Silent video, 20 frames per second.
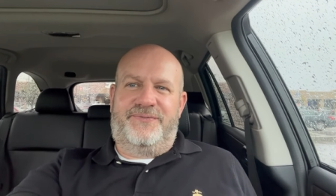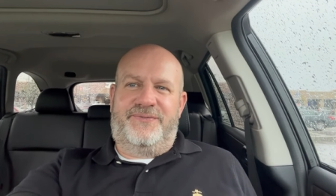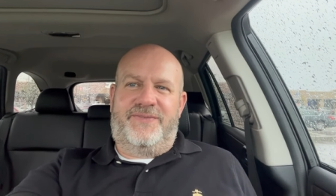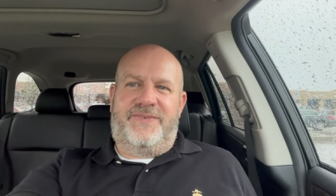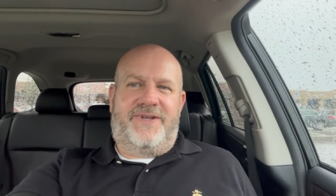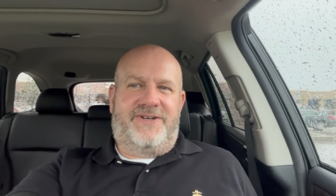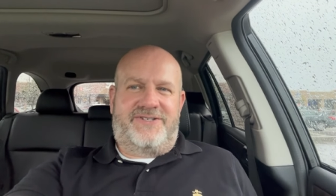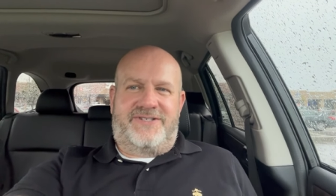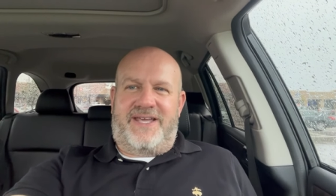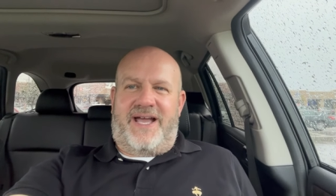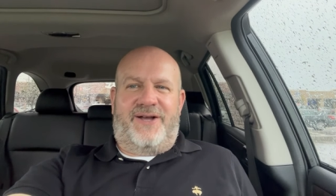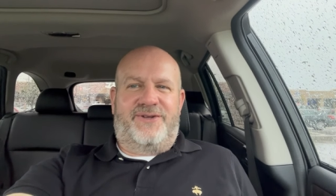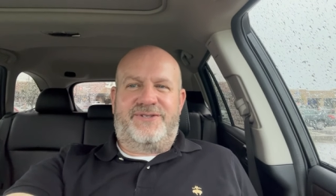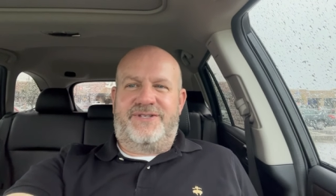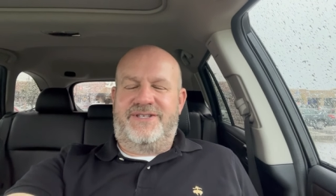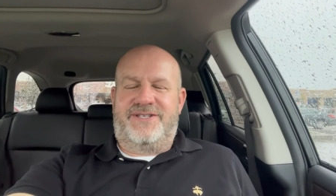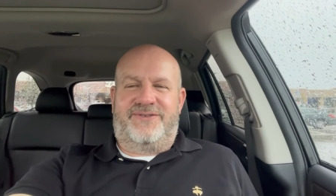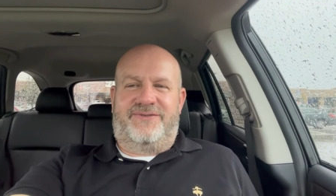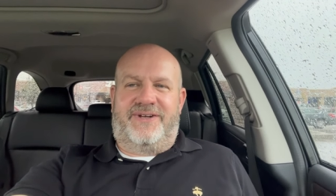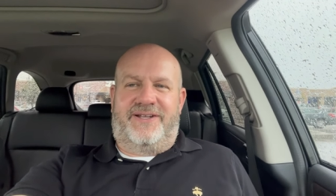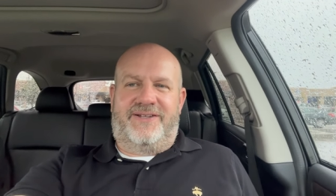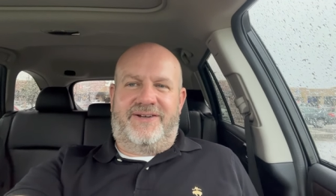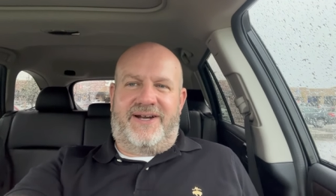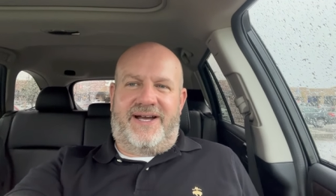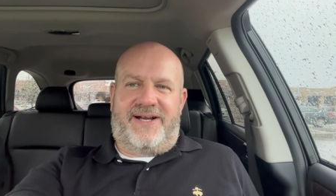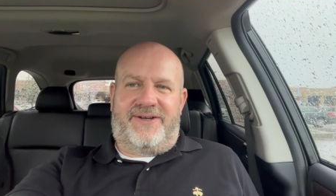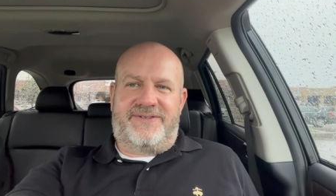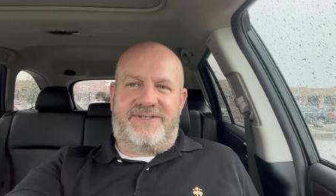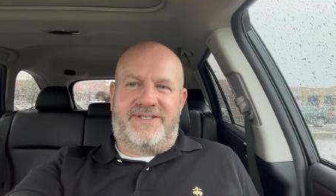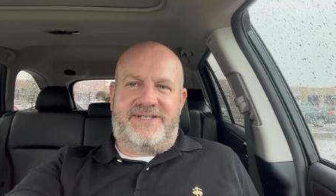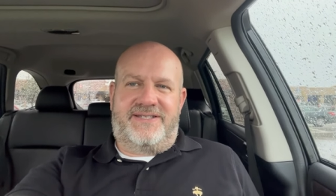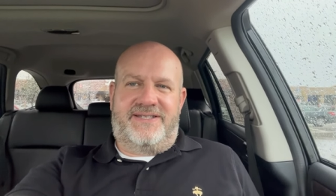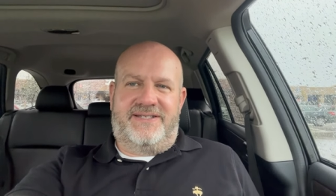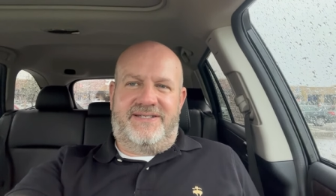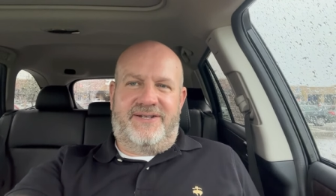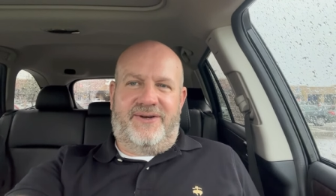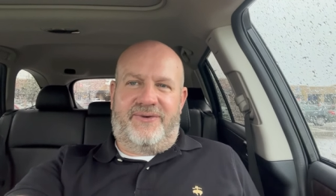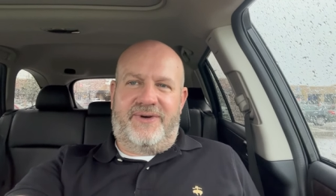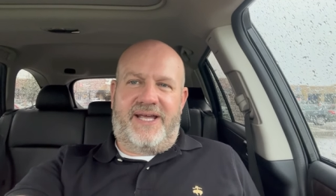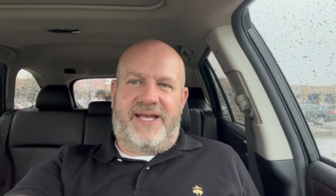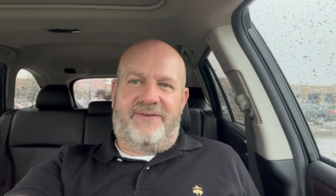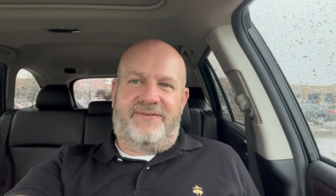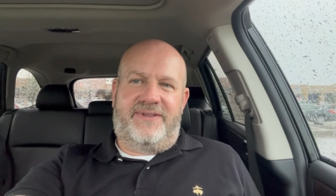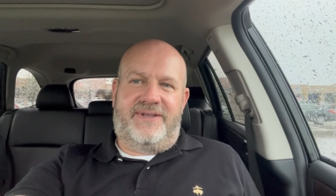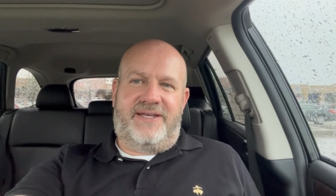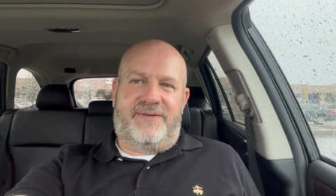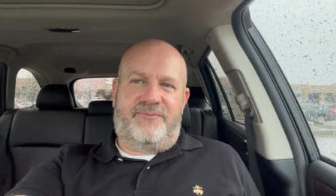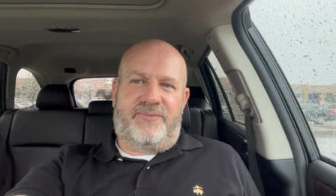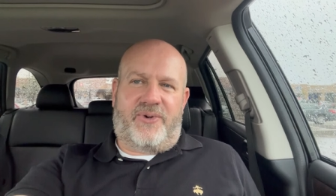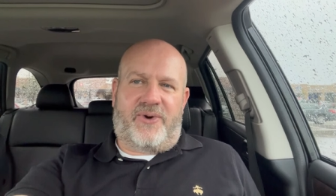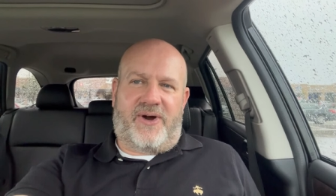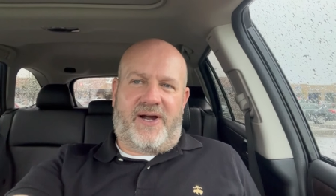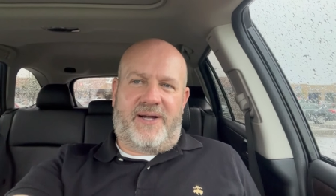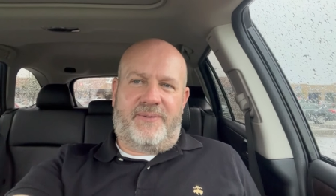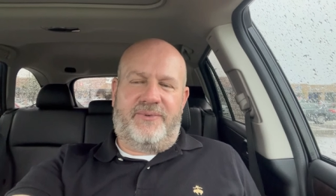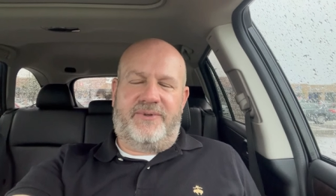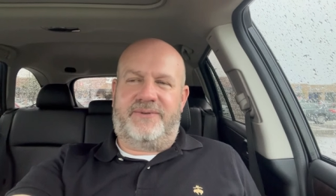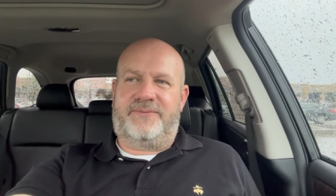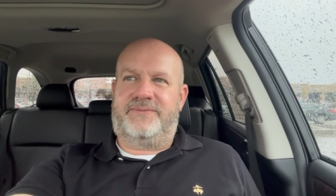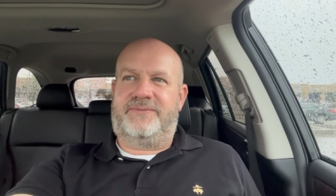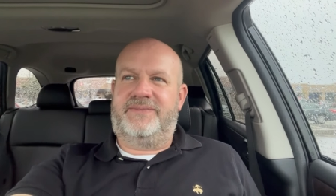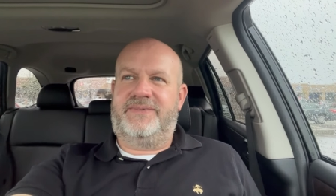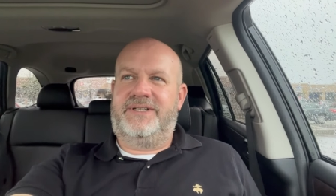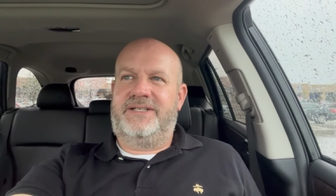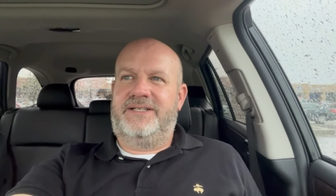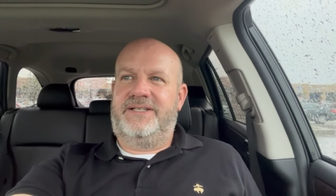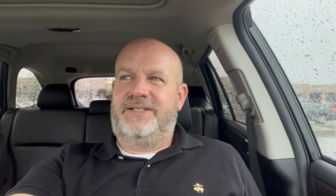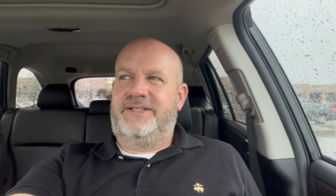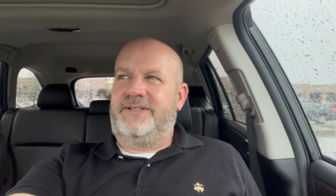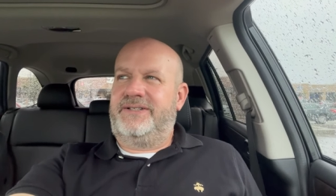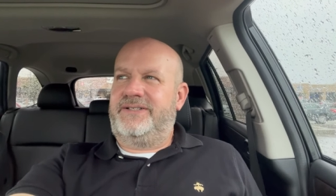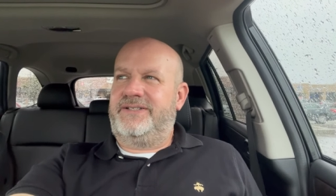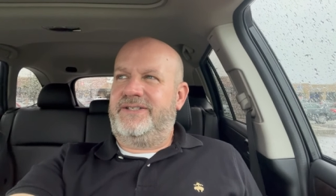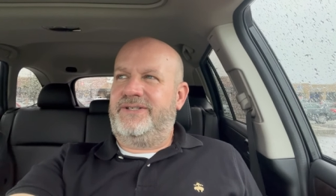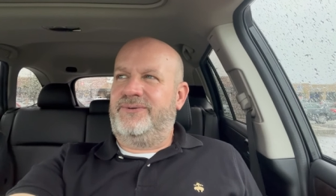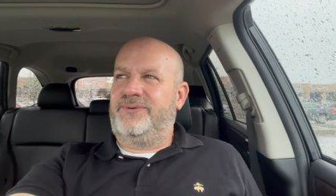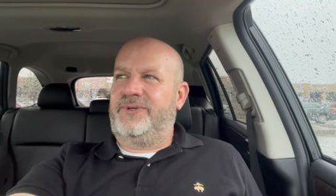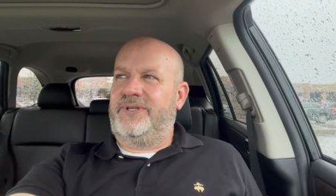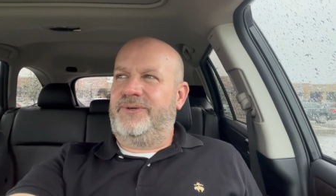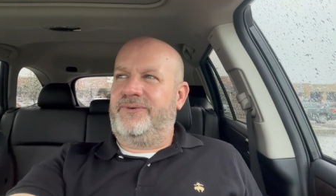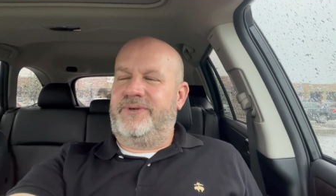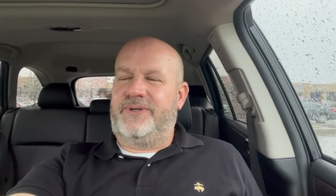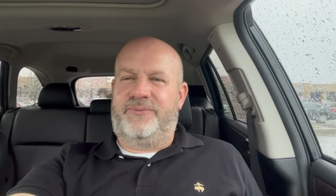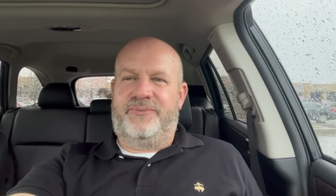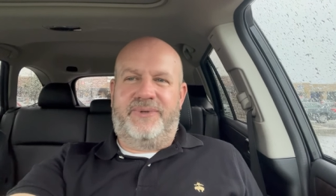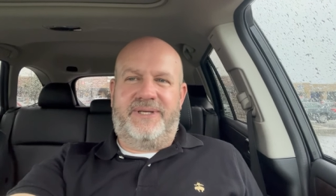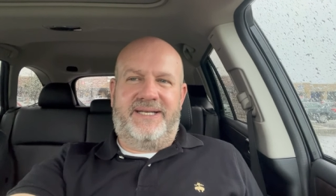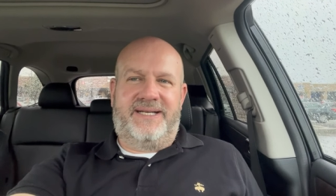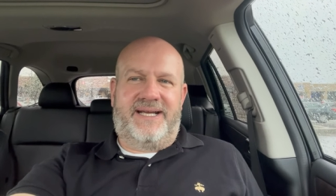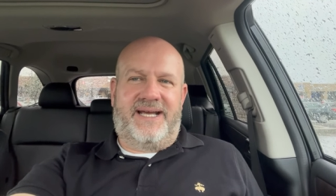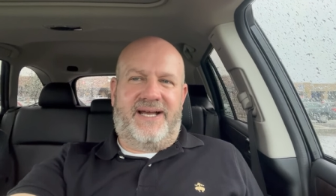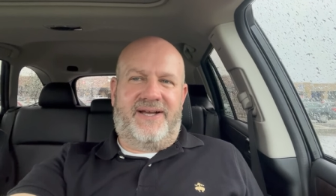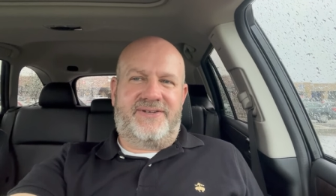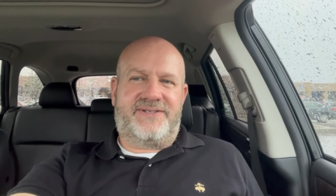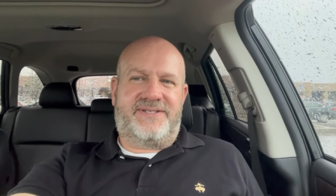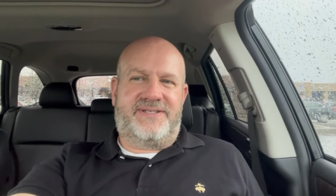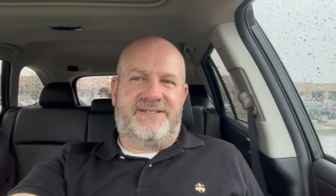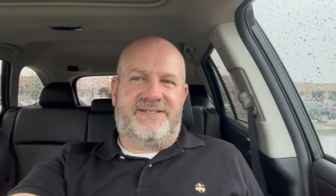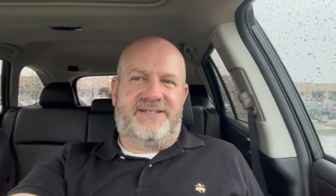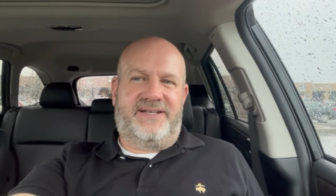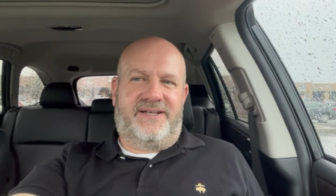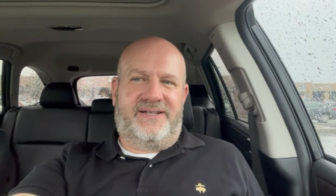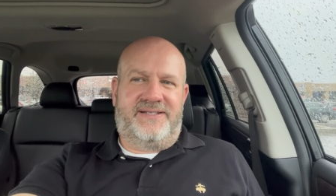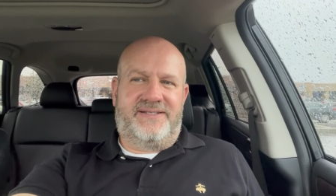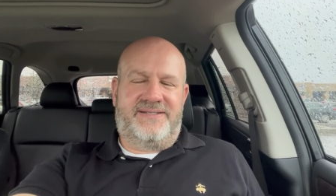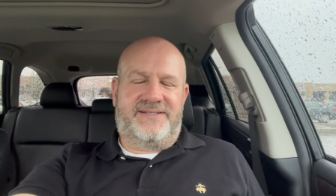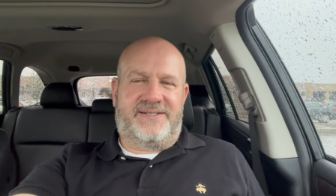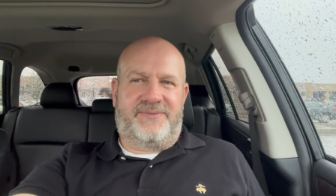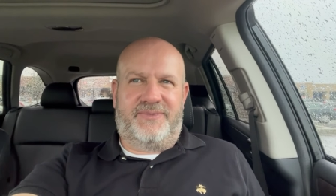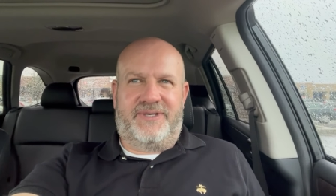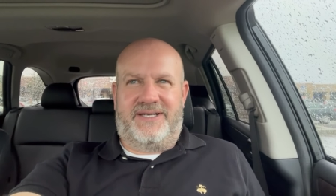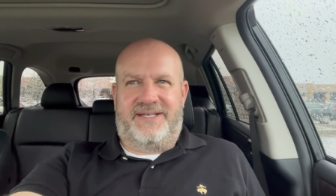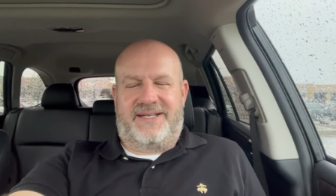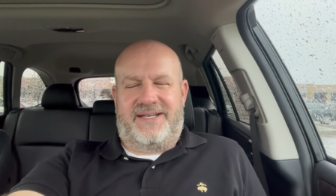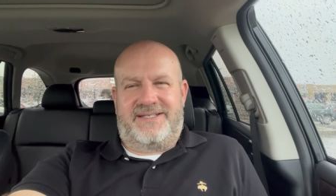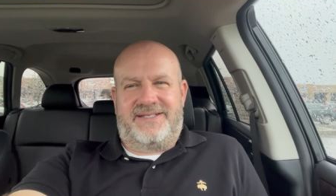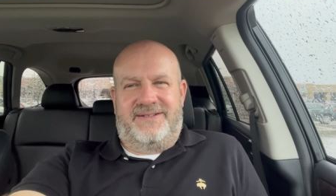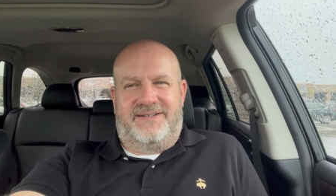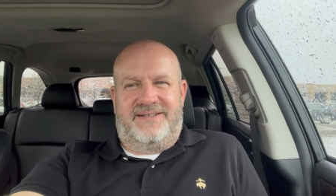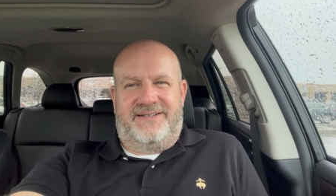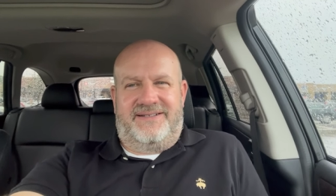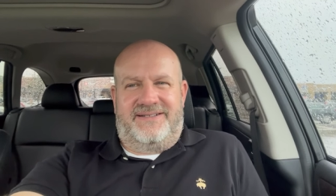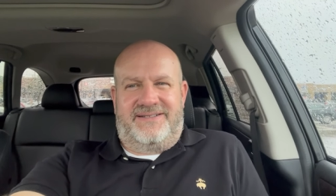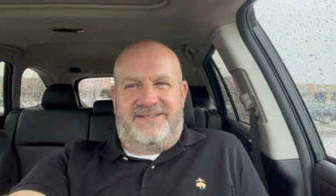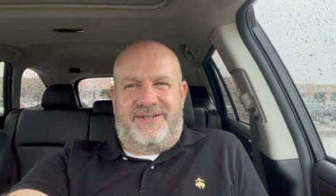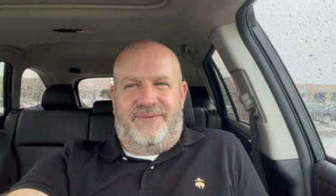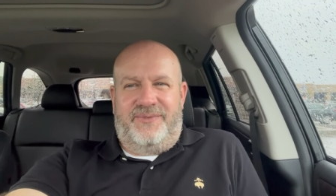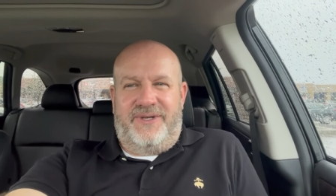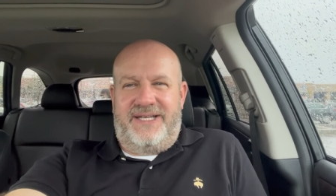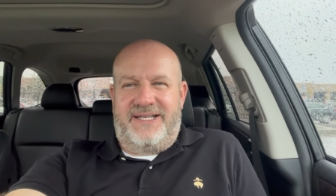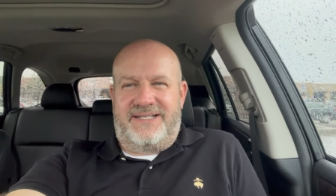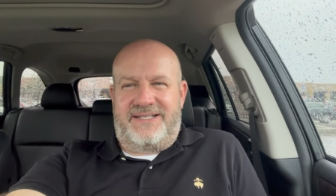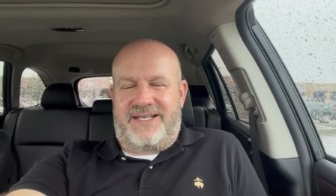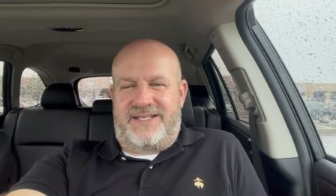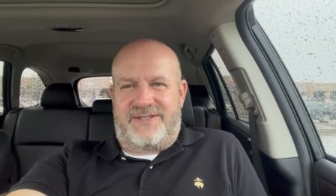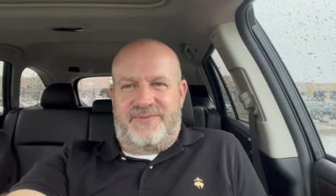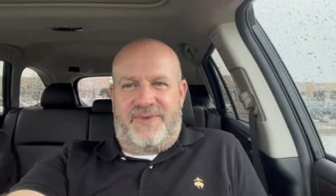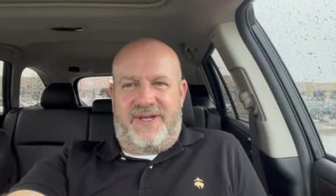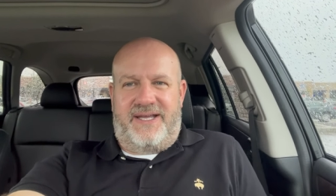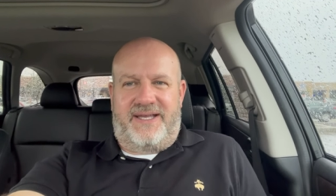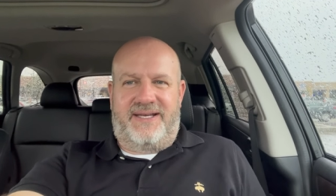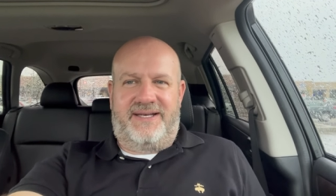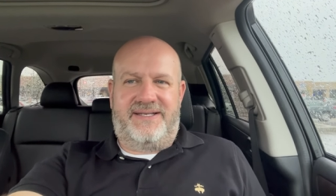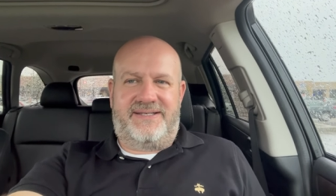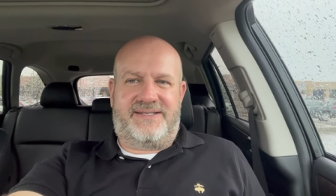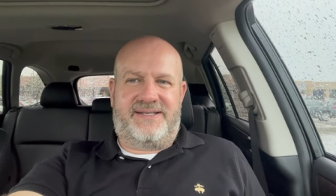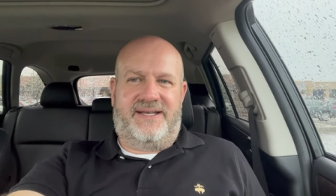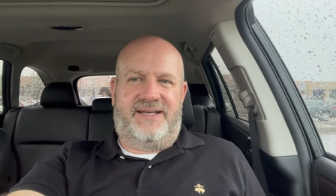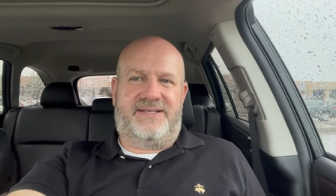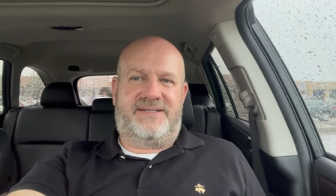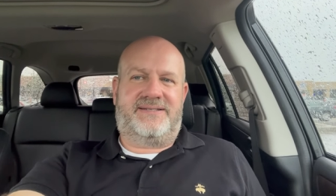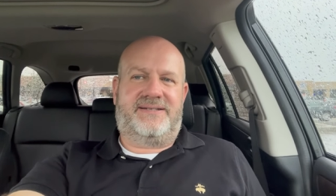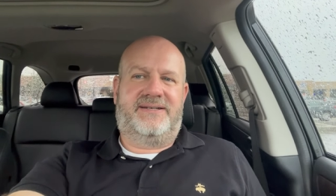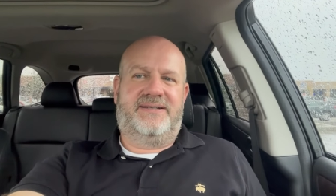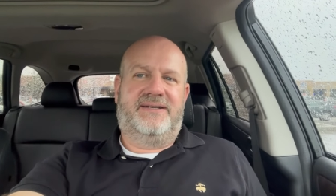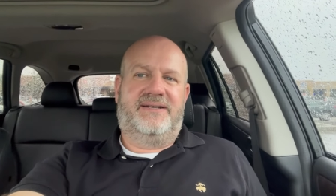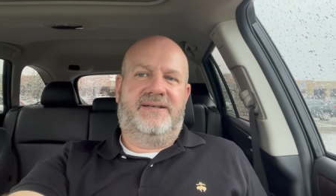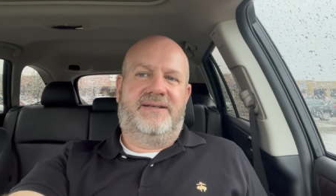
There's thousands of other houses that don't have that problem. Do you really want to be in a house that does? I mean, it doesn't, to me, it doesn't make any sense.